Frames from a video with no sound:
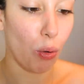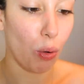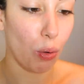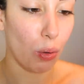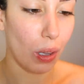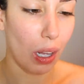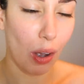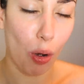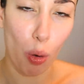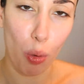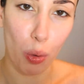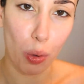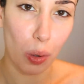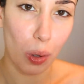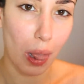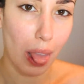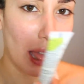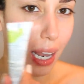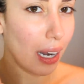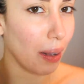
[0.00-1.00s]

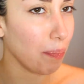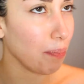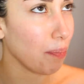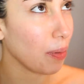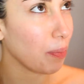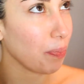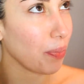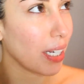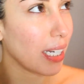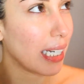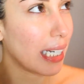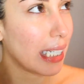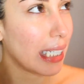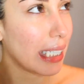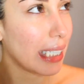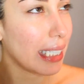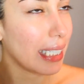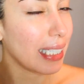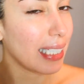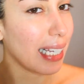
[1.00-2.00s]

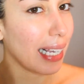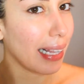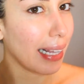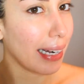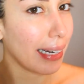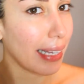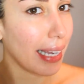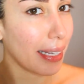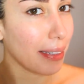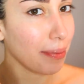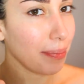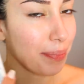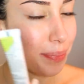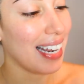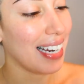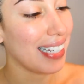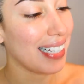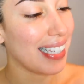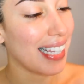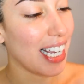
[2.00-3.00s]

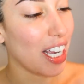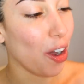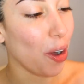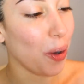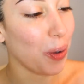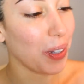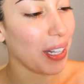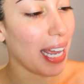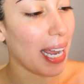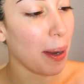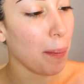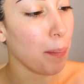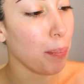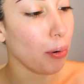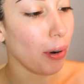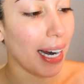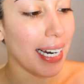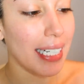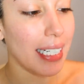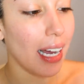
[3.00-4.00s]
Olay
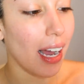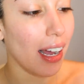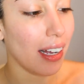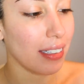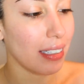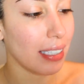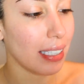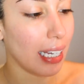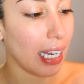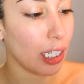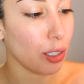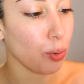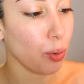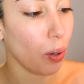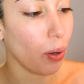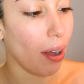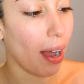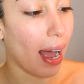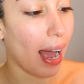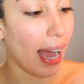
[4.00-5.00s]
Bright on
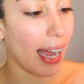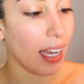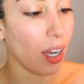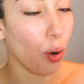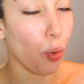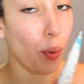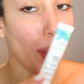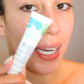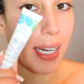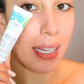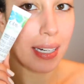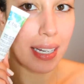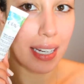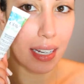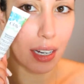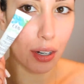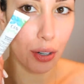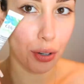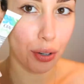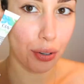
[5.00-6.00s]
Schedule Eye
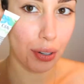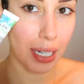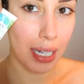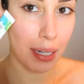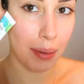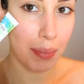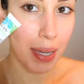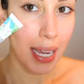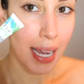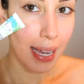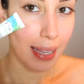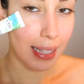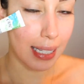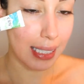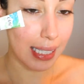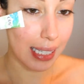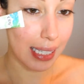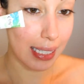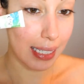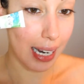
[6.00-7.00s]
Awakening Cream.
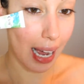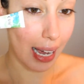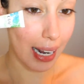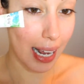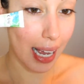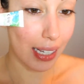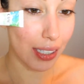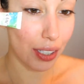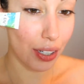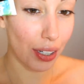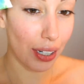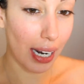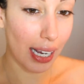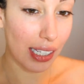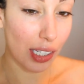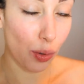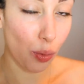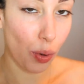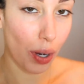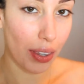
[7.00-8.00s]
This is not as good
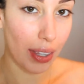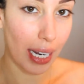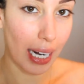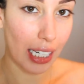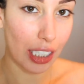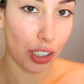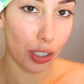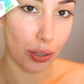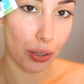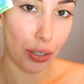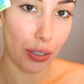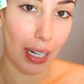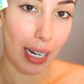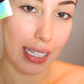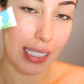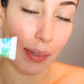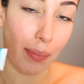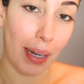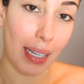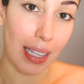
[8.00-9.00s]
as the one that I showed you
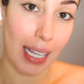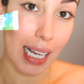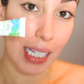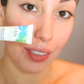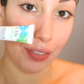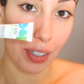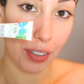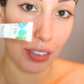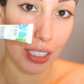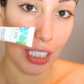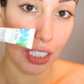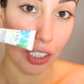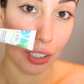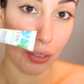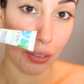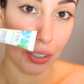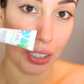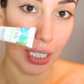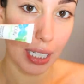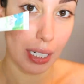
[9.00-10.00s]
guys in my last
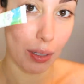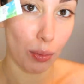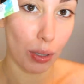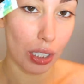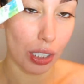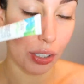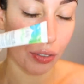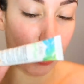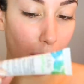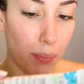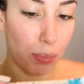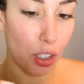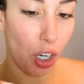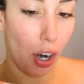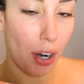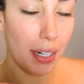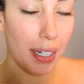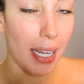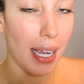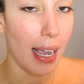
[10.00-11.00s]
foundation routine, which is from
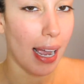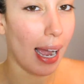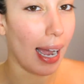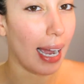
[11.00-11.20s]
Tarte.